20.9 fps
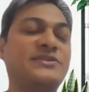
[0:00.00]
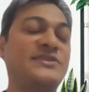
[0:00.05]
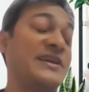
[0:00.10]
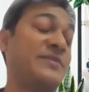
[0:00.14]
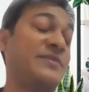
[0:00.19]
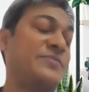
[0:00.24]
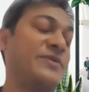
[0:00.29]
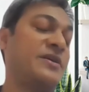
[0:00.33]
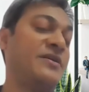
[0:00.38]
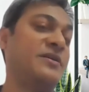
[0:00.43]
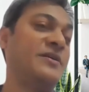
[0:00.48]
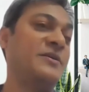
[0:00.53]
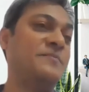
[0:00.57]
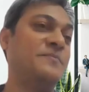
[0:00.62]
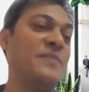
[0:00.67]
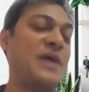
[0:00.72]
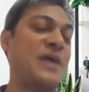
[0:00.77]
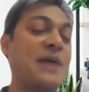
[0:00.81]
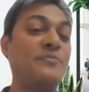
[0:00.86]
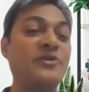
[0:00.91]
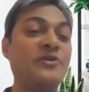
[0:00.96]
set up a
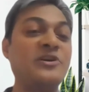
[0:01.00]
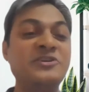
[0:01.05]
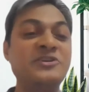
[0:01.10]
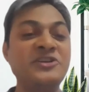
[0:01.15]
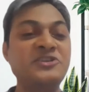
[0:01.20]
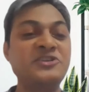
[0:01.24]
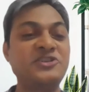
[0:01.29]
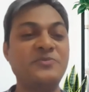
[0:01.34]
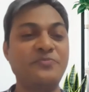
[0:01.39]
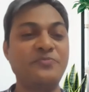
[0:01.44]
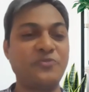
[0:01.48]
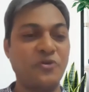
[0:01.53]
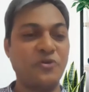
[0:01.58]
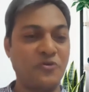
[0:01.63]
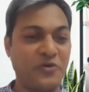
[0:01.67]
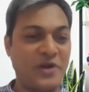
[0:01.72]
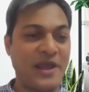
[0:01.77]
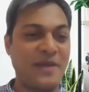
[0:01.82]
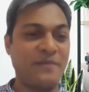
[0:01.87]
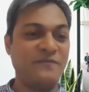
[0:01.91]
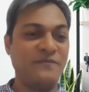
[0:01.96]
apprenticeship
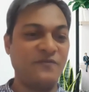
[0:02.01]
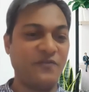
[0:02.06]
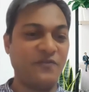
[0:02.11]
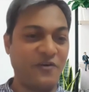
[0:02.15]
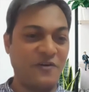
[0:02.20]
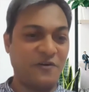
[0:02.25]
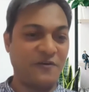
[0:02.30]
program